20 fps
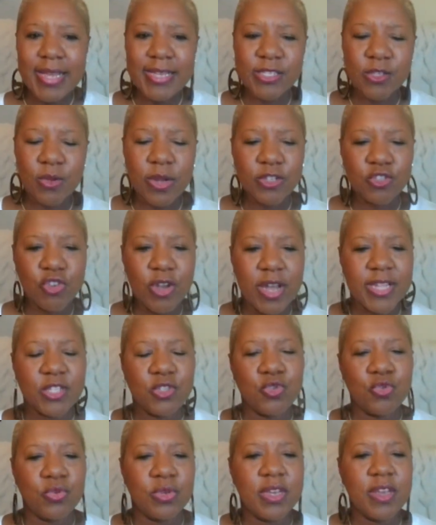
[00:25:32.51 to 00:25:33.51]
so I try
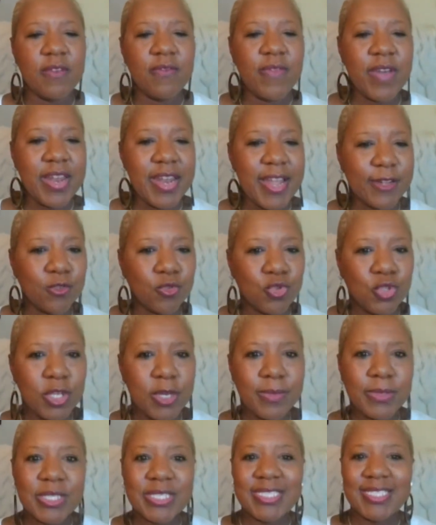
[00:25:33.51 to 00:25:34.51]
to give financial tips.